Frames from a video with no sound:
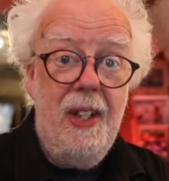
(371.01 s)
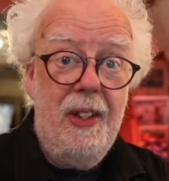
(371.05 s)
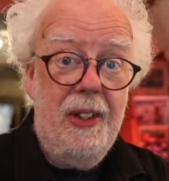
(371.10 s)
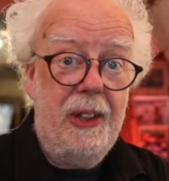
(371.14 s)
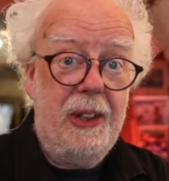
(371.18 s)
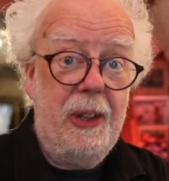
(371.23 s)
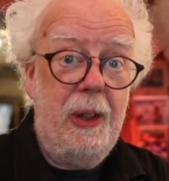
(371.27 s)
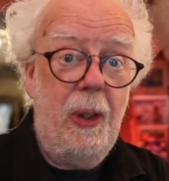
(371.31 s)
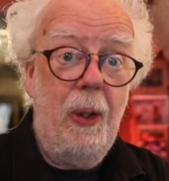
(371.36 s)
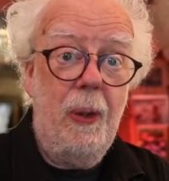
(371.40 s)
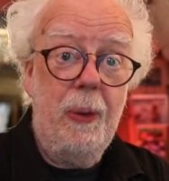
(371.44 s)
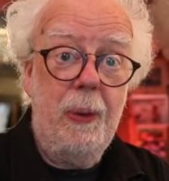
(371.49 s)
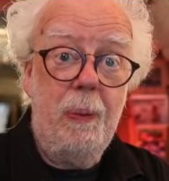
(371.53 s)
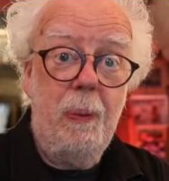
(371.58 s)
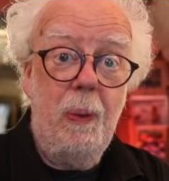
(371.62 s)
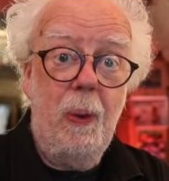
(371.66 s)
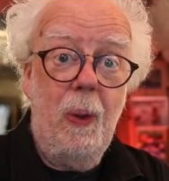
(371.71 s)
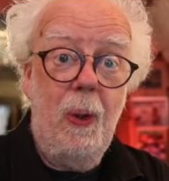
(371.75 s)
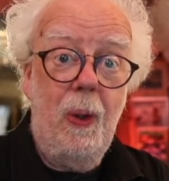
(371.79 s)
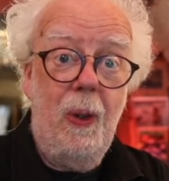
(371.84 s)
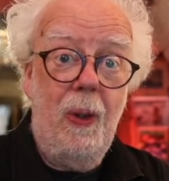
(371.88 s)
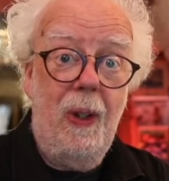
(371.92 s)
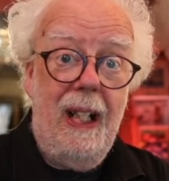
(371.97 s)
the Cold
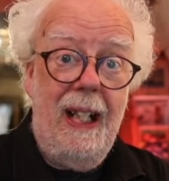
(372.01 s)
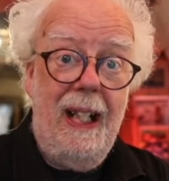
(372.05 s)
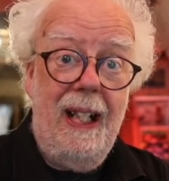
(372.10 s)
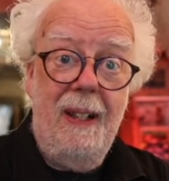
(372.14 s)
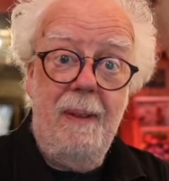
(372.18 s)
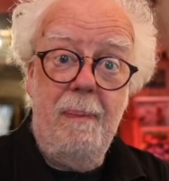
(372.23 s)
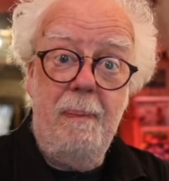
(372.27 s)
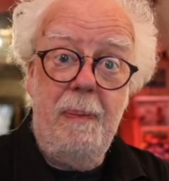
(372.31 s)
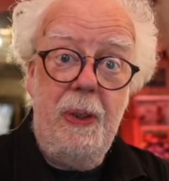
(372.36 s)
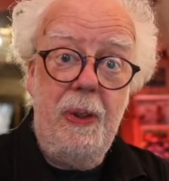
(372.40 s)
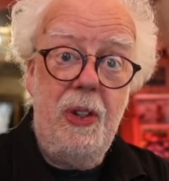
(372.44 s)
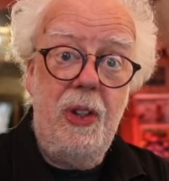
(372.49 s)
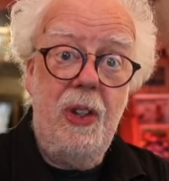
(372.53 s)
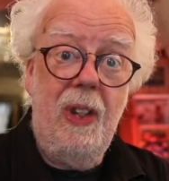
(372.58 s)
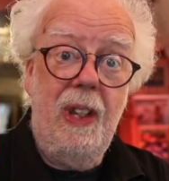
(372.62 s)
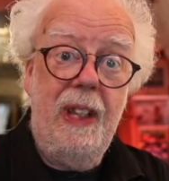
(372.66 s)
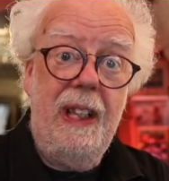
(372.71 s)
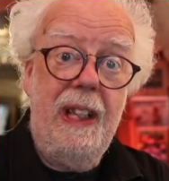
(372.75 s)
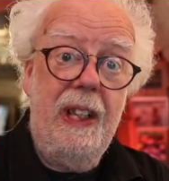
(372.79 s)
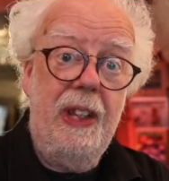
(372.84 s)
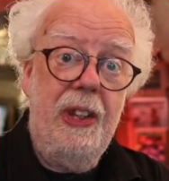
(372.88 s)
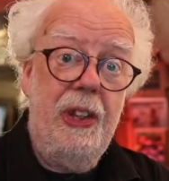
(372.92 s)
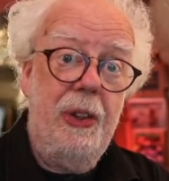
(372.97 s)
War and
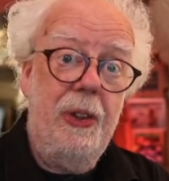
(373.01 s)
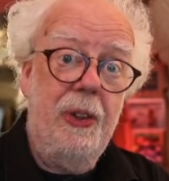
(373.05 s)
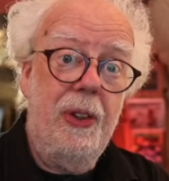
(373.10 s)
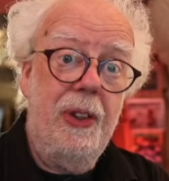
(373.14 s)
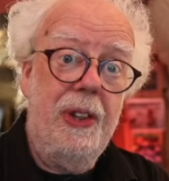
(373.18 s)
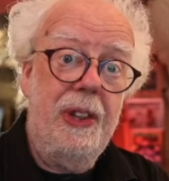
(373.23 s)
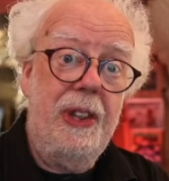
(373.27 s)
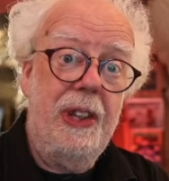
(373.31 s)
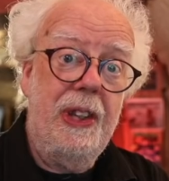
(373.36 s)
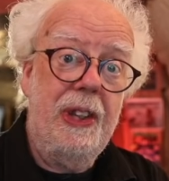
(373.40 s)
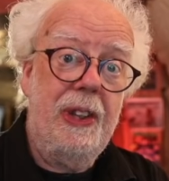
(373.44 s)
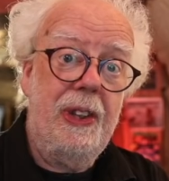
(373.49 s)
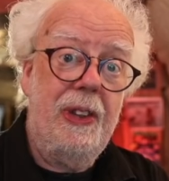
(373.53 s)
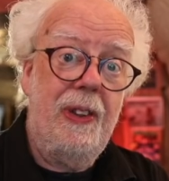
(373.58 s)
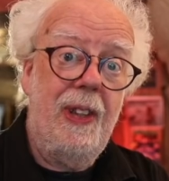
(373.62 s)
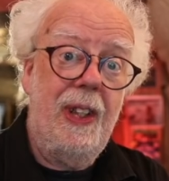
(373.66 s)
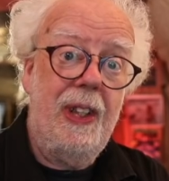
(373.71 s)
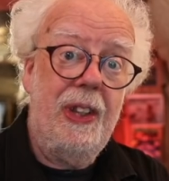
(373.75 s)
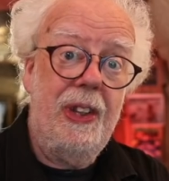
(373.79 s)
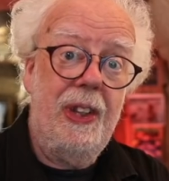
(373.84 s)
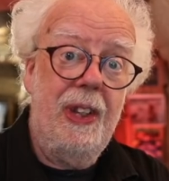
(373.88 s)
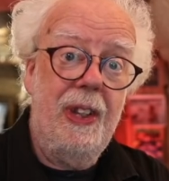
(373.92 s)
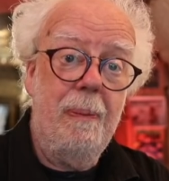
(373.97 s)
mutually assured
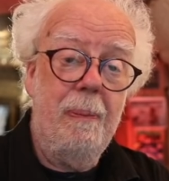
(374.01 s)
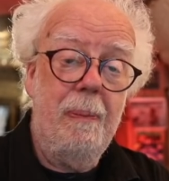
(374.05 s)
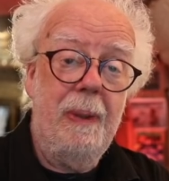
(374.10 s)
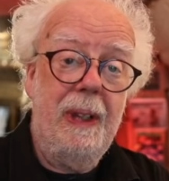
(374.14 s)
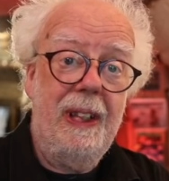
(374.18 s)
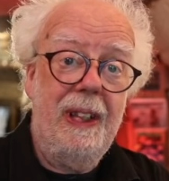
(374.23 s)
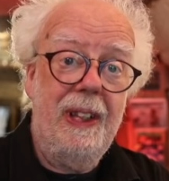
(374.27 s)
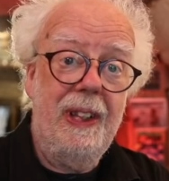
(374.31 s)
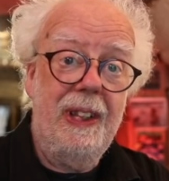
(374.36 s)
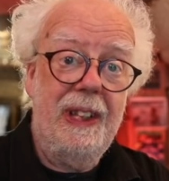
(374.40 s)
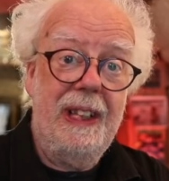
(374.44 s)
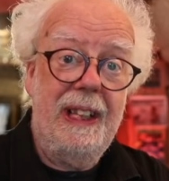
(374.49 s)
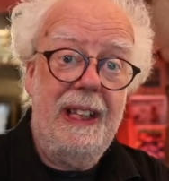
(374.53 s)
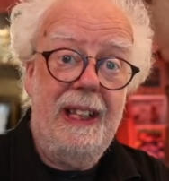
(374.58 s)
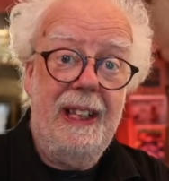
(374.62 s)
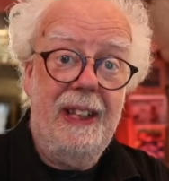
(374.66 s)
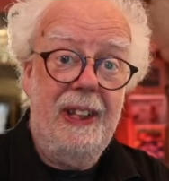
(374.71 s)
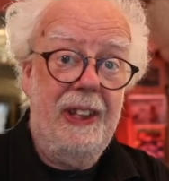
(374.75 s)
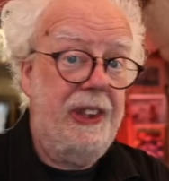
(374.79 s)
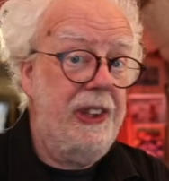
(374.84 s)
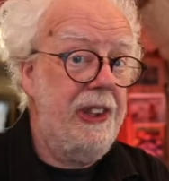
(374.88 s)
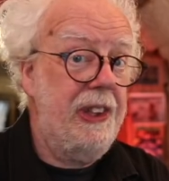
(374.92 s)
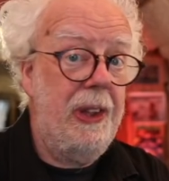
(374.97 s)
destruction because
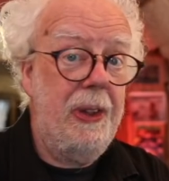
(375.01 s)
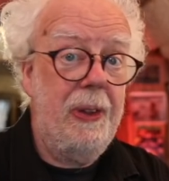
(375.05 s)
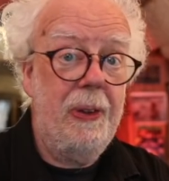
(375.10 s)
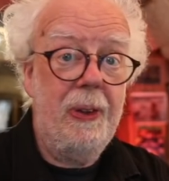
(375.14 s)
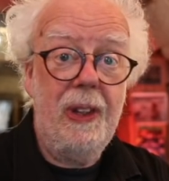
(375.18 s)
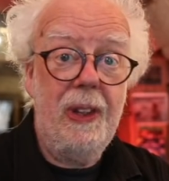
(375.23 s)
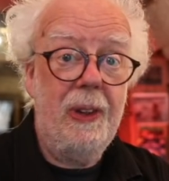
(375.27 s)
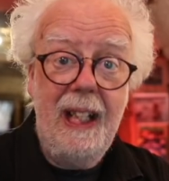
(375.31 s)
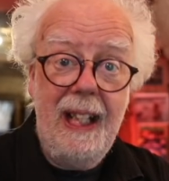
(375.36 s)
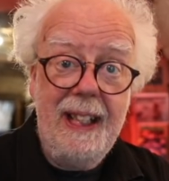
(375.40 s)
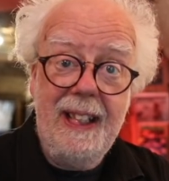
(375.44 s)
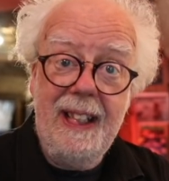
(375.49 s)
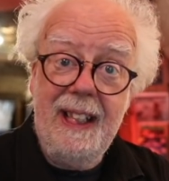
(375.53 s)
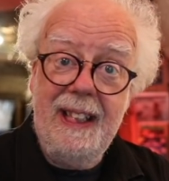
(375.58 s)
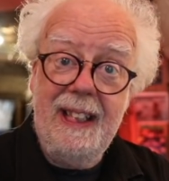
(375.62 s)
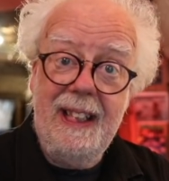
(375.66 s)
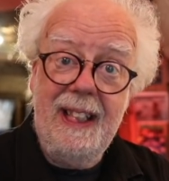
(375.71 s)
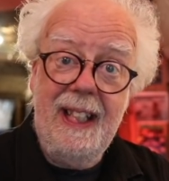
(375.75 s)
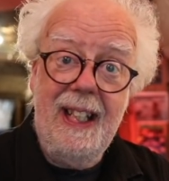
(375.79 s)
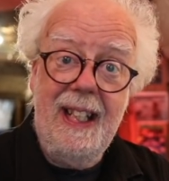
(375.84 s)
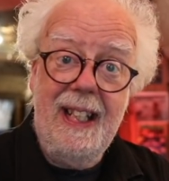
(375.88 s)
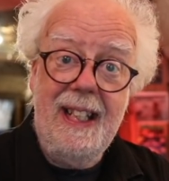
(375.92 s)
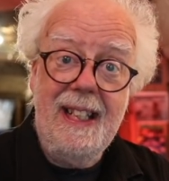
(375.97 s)
they're so
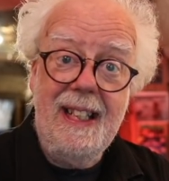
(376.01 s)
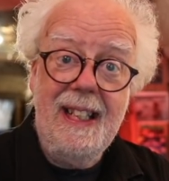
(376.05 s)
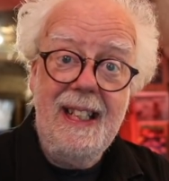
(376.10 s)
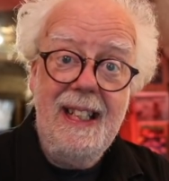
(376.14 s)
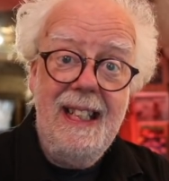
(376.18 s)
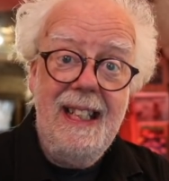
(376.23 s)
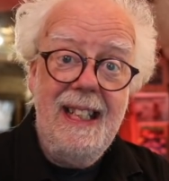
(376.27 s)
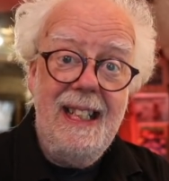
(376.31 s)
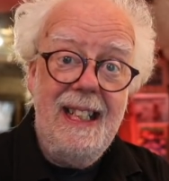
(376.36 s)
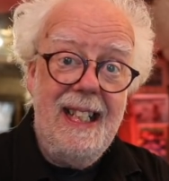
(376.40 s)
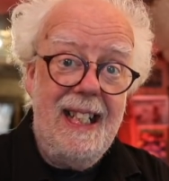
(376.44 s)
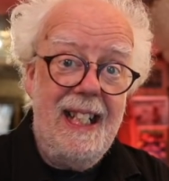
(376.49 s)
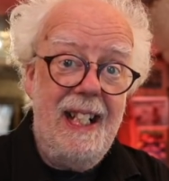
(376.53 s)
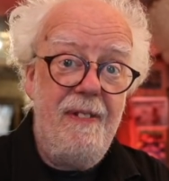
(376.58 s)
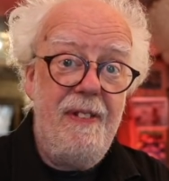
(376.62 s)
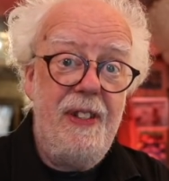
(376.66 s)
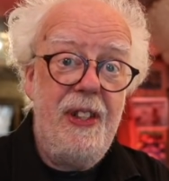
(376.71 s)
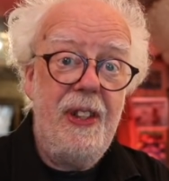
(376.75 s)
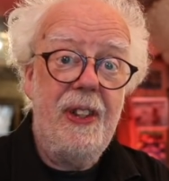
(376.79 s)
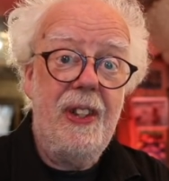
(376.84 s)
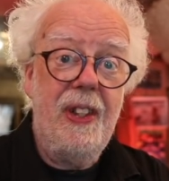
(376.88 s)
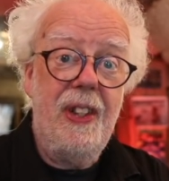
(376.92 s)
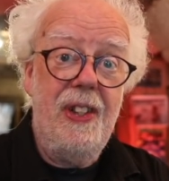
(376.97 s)
clandestine. And if
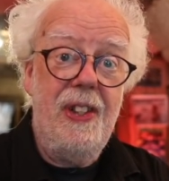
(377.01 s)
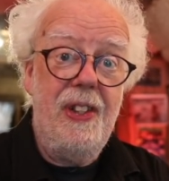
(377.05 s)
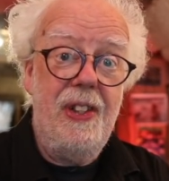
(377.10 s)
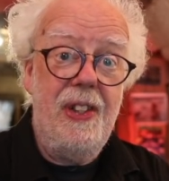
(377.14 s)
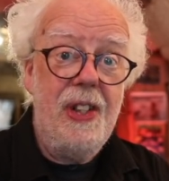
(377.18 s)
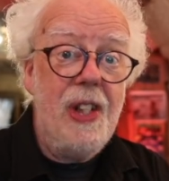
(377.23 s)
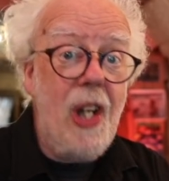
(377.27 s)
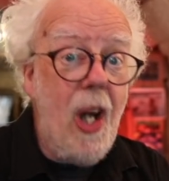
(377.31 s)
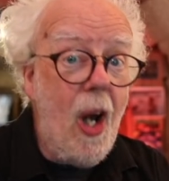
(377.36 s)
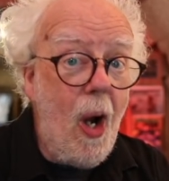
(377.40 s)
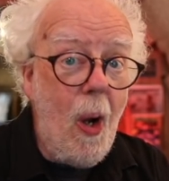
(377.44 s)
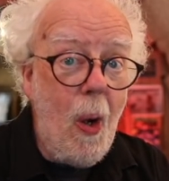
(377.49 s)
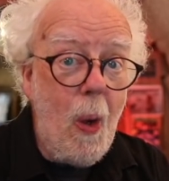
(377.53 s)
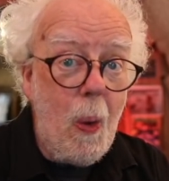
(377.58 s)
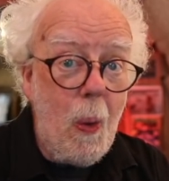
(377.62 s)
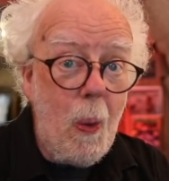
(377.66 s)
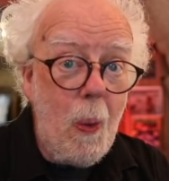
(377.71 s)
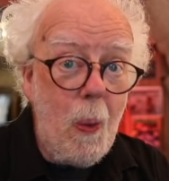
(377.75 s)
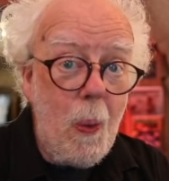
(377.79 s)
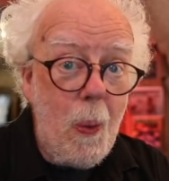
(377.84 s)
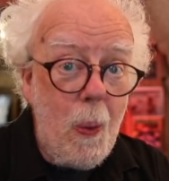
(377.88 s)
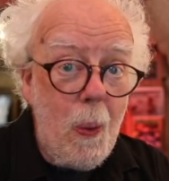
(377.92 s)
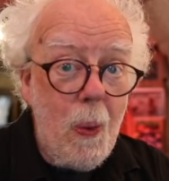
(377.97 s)
you could
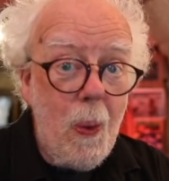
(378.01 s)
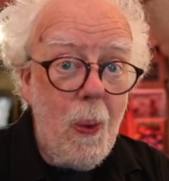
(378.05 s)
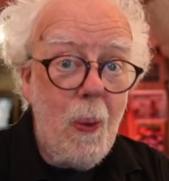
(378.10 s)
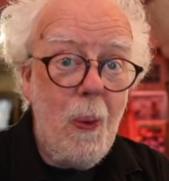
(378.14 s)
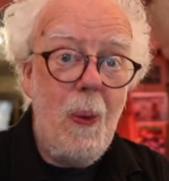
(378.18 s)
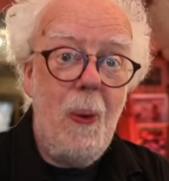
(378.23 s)
know